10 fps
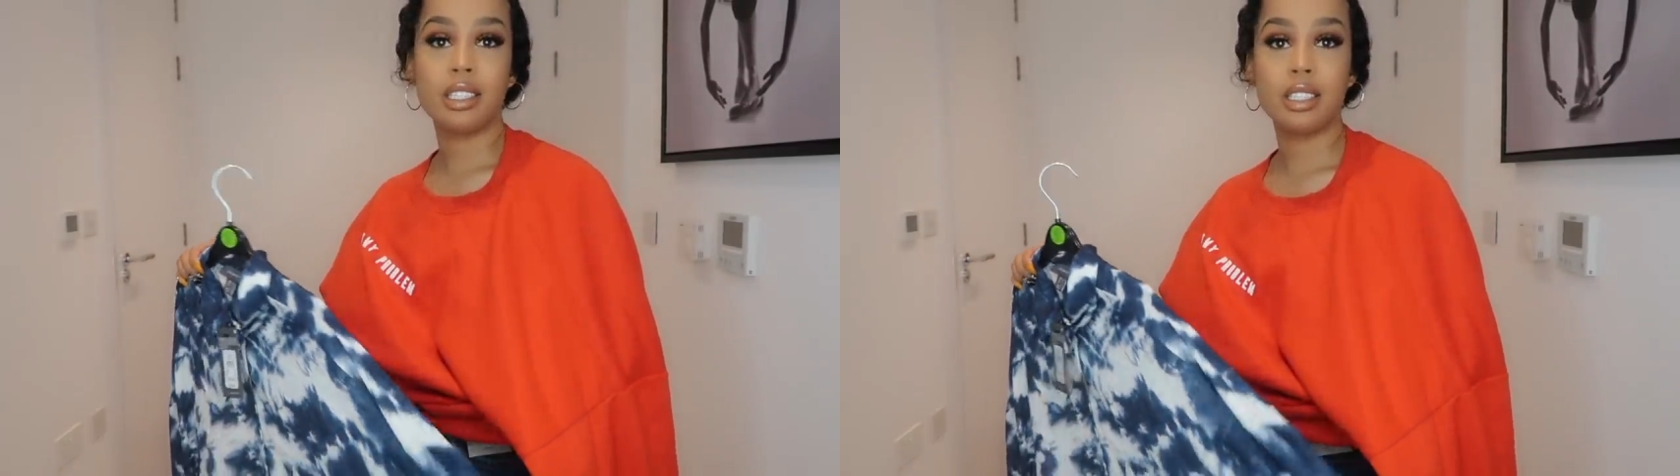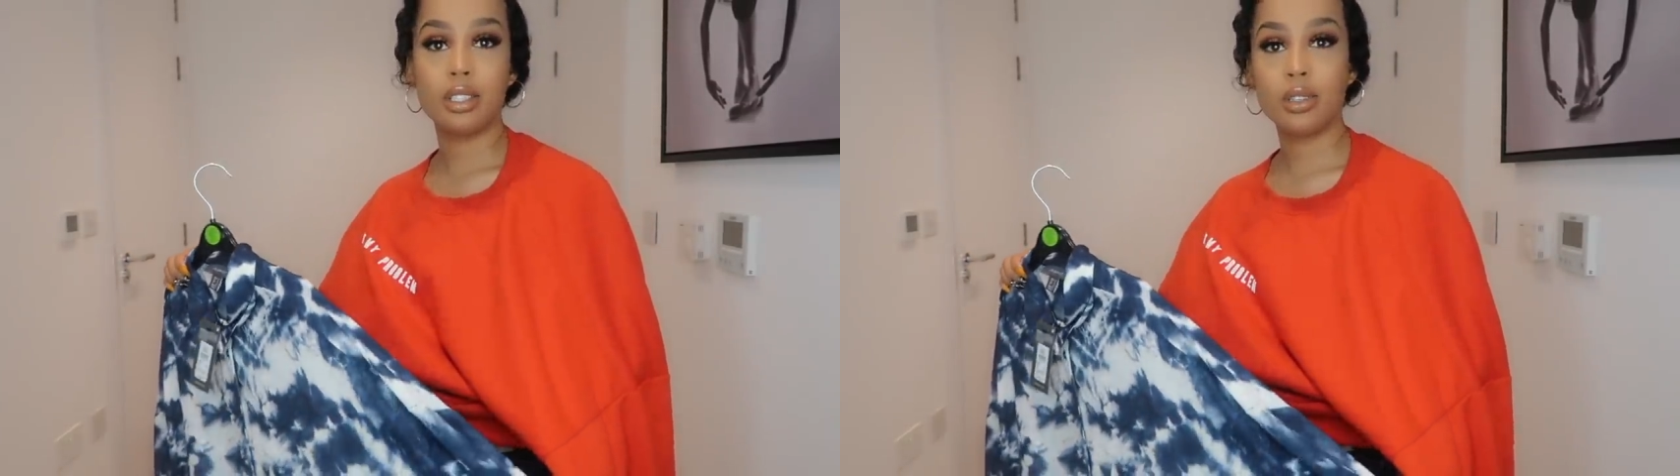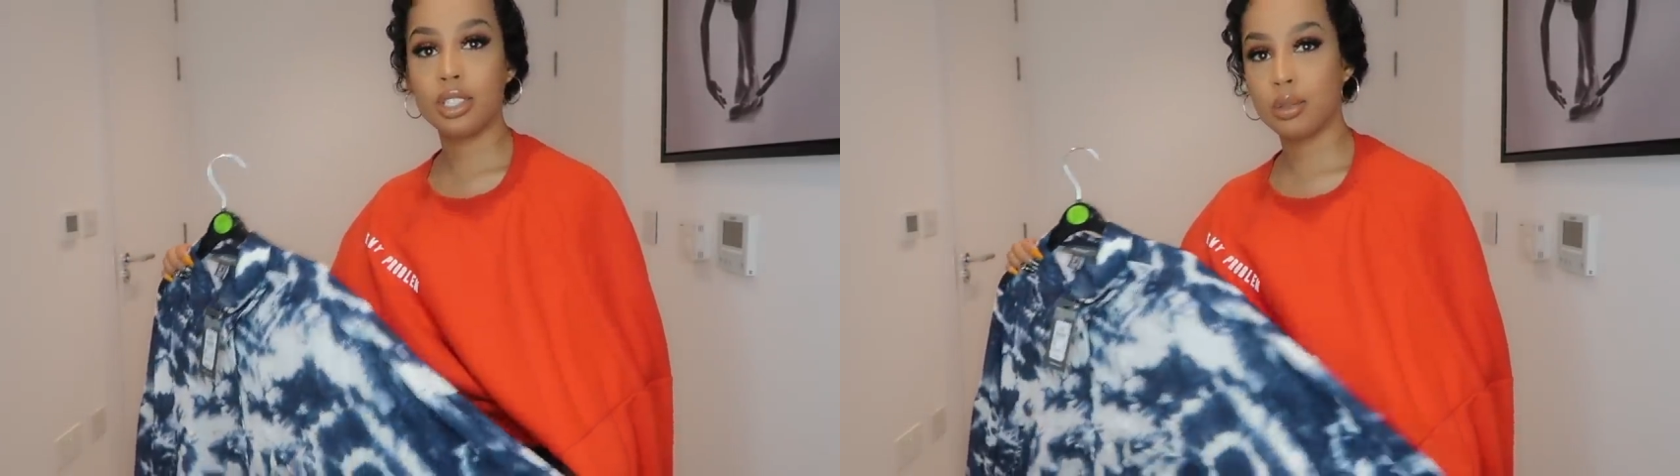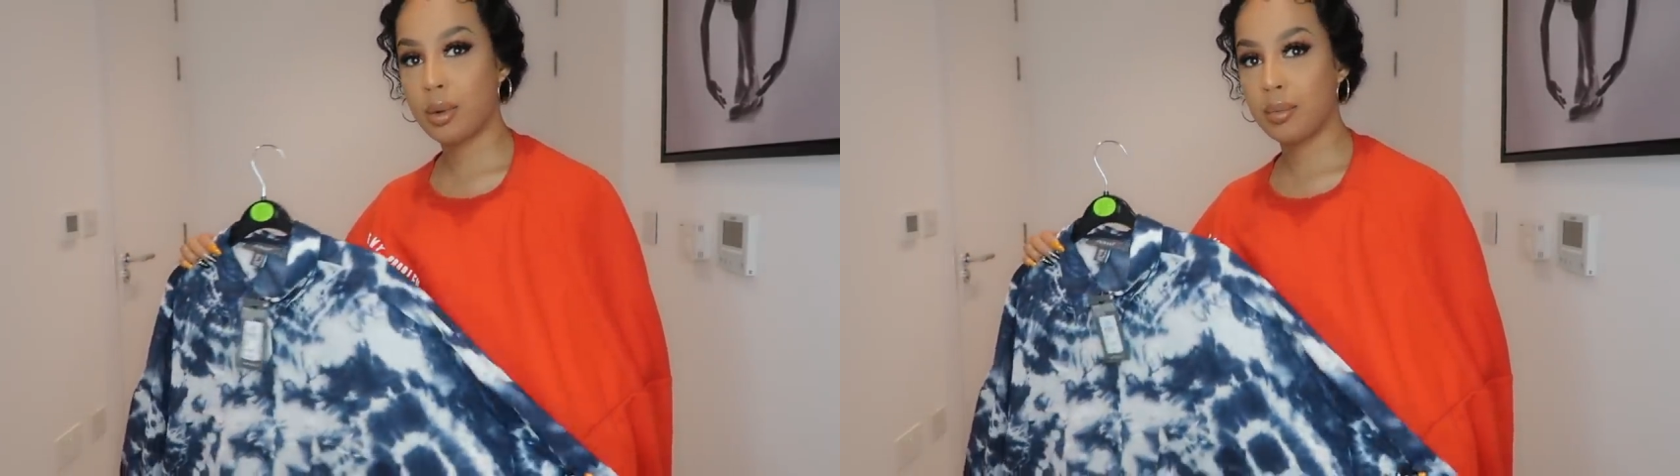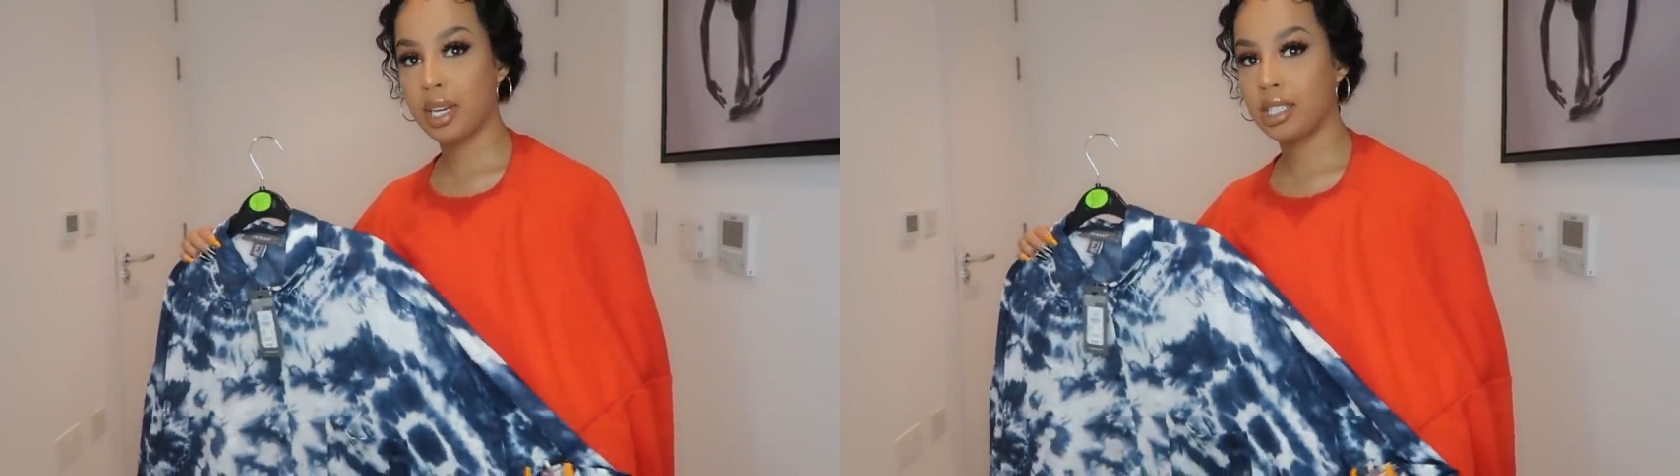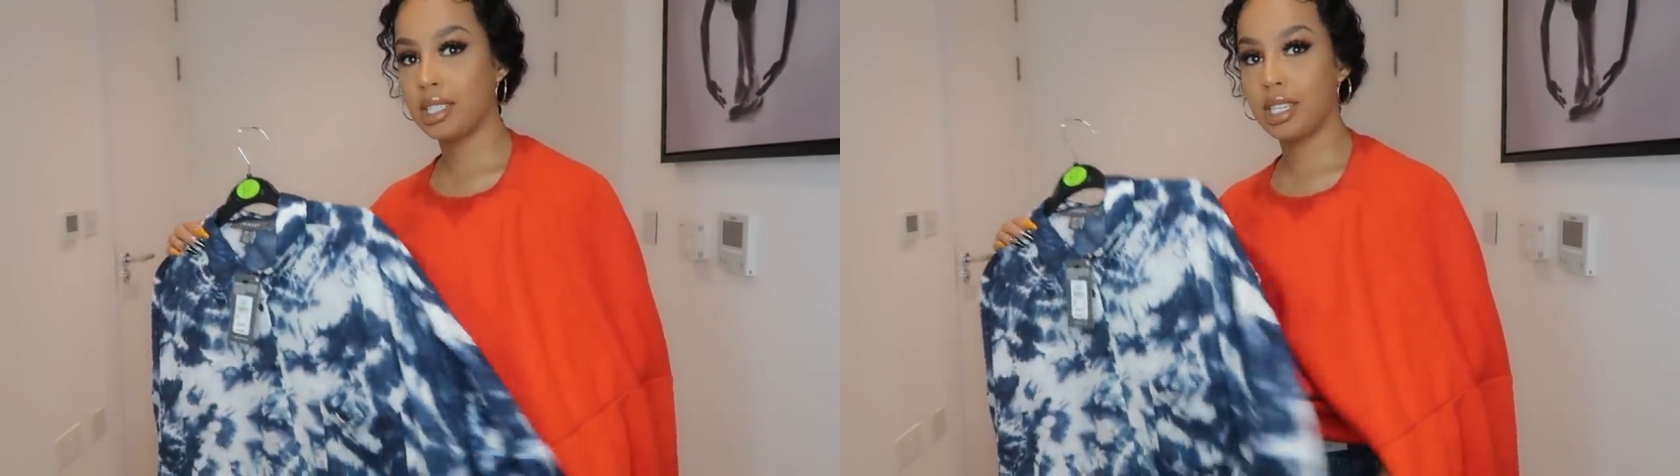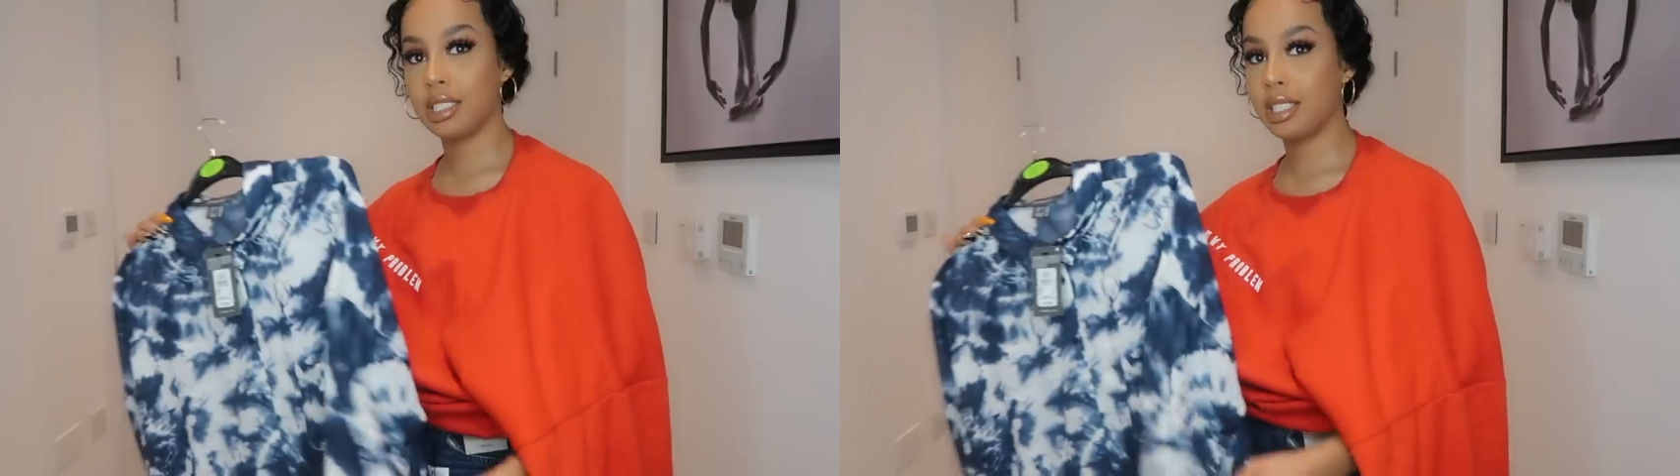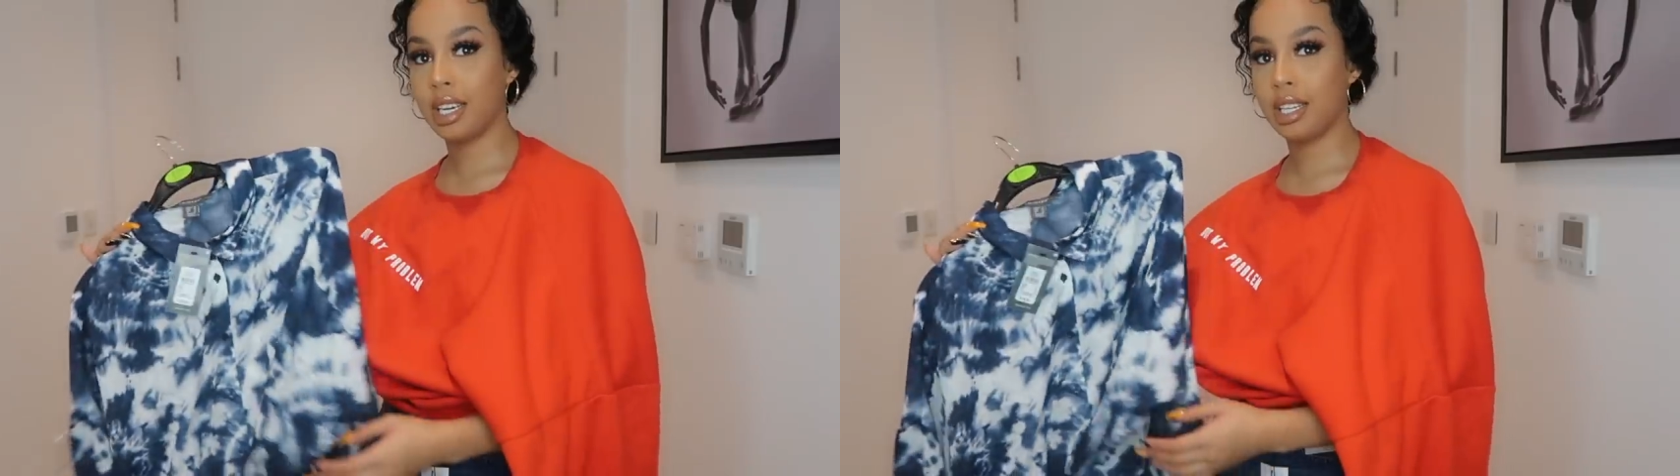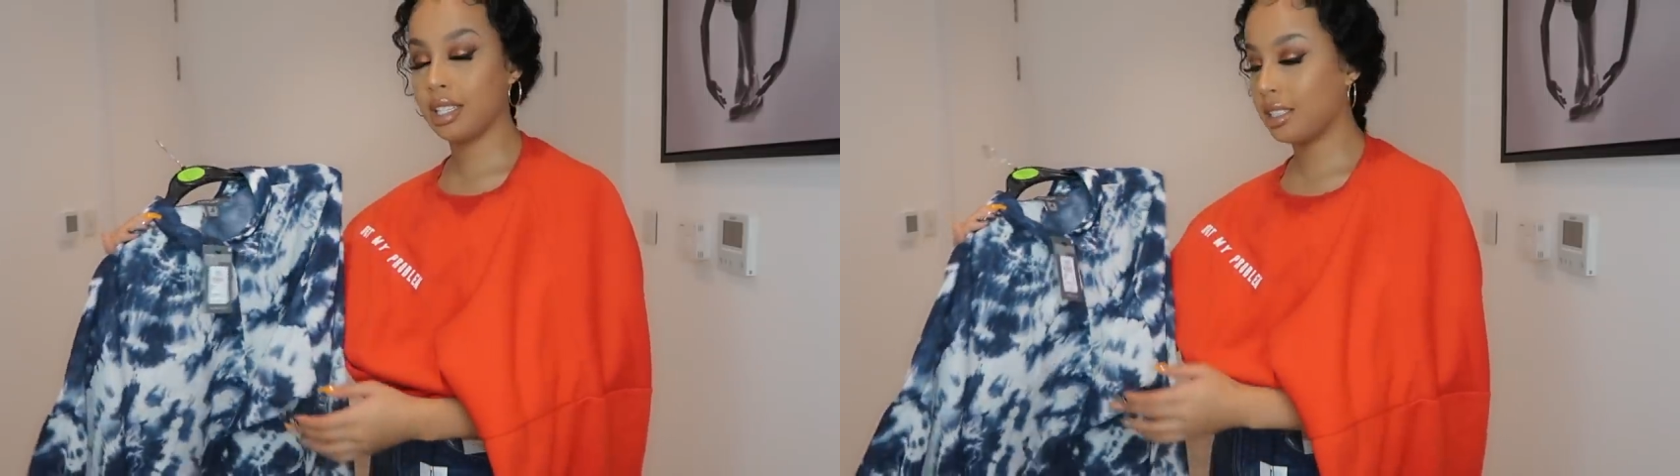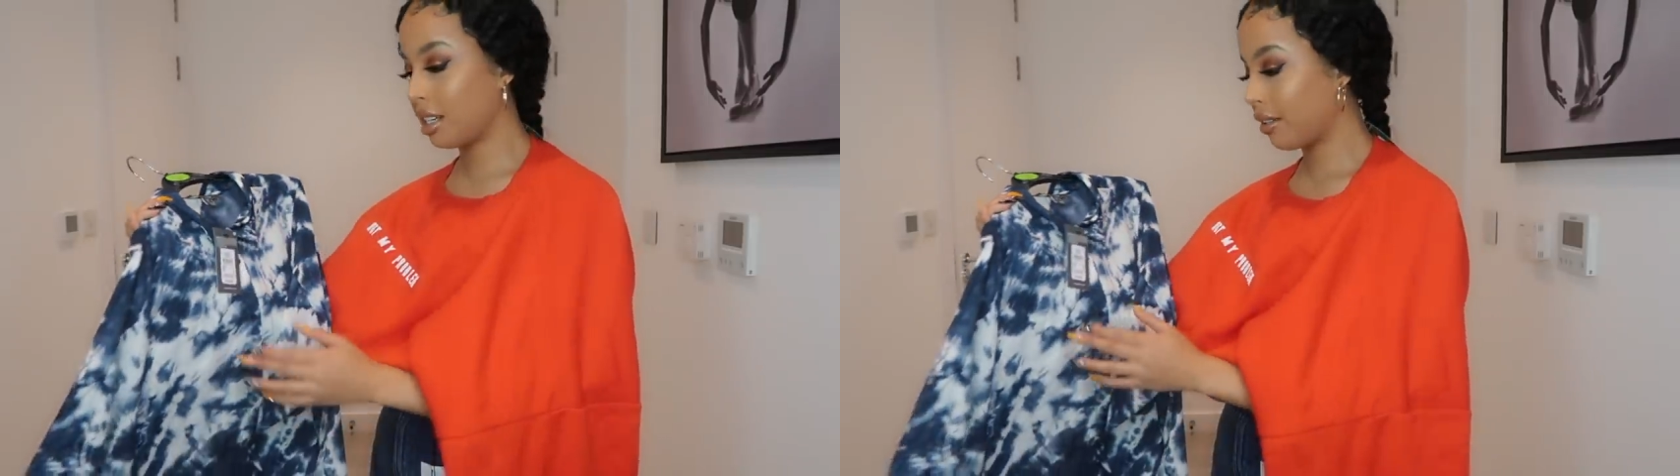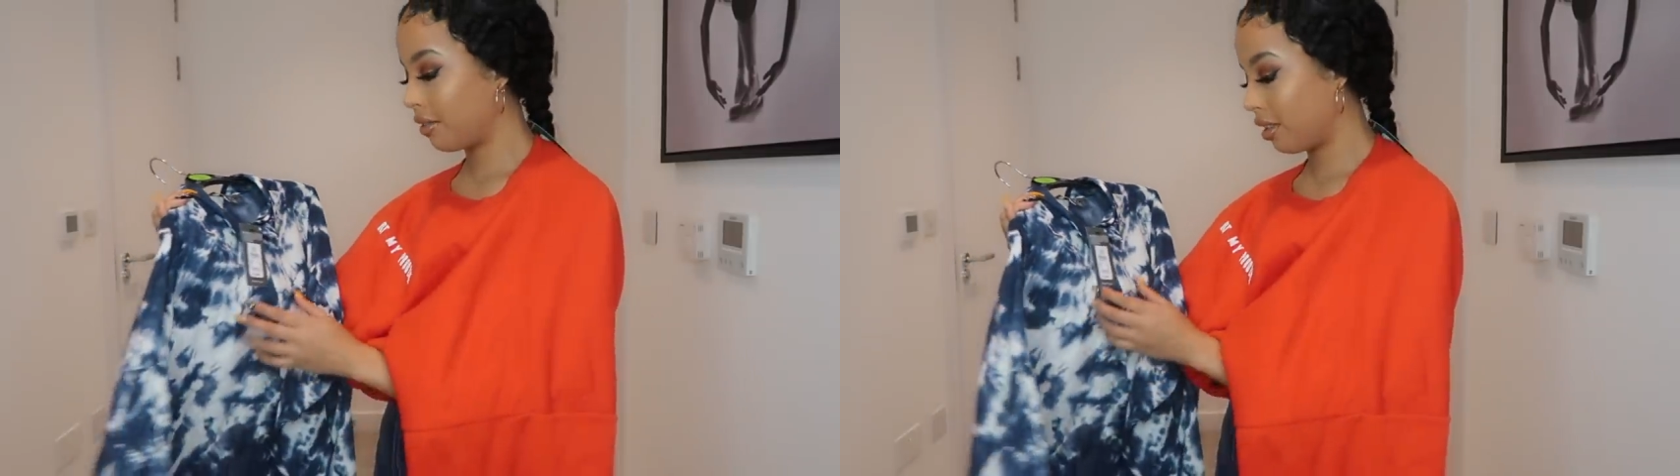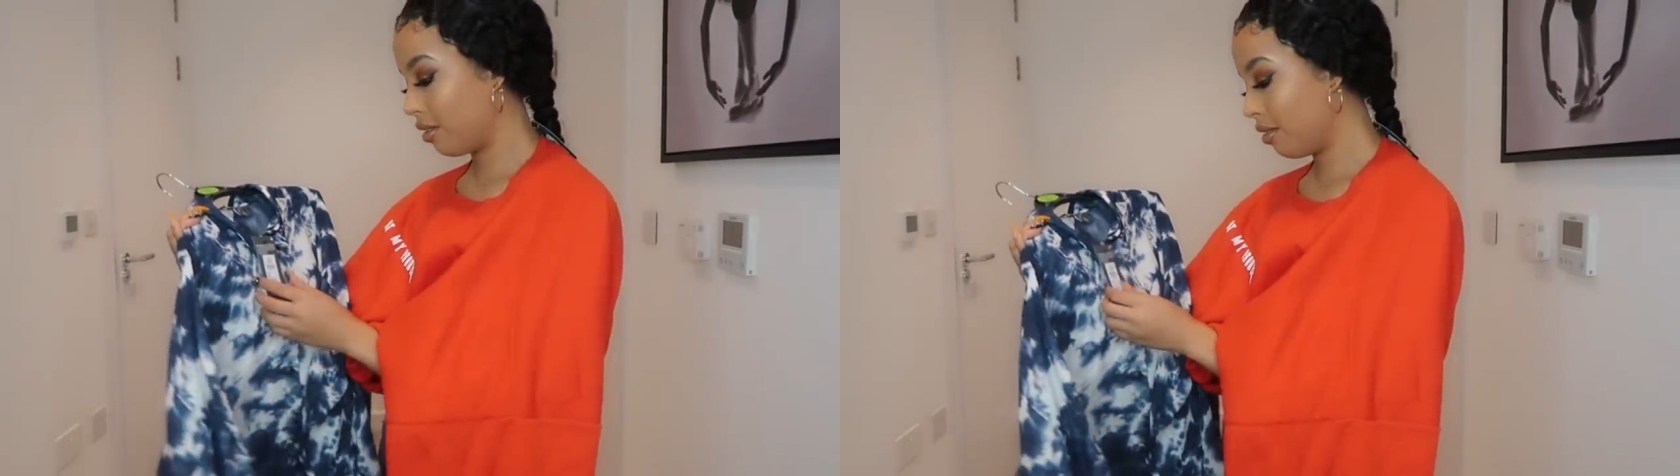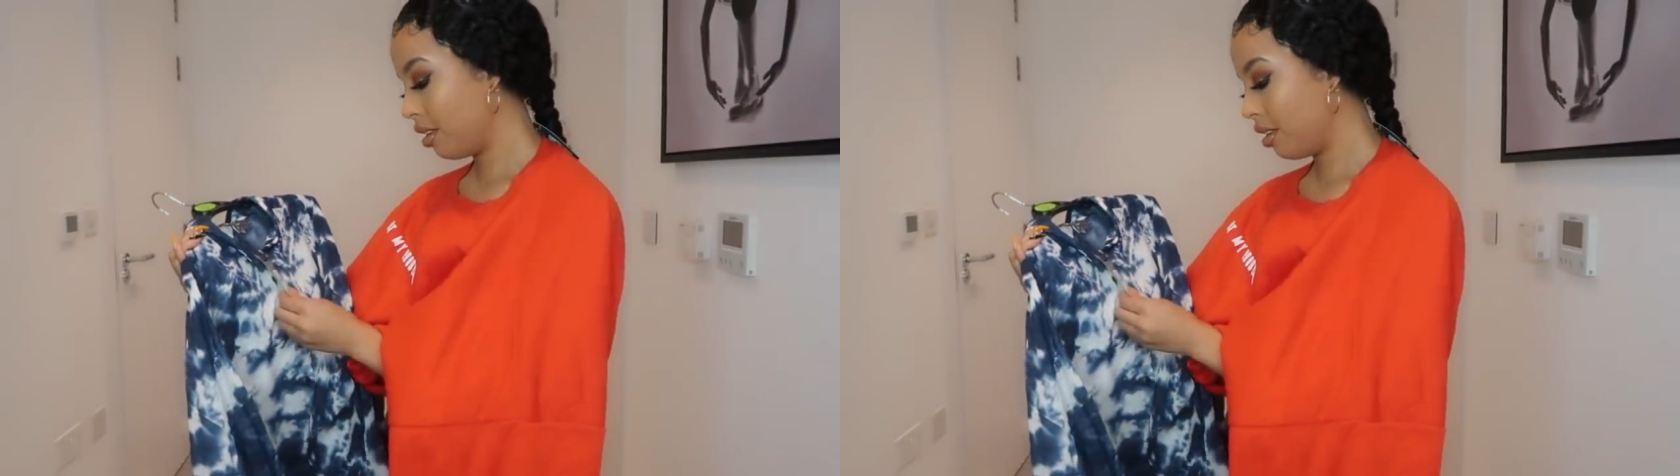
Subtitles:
it's not just one person that's getting this stuff, you know?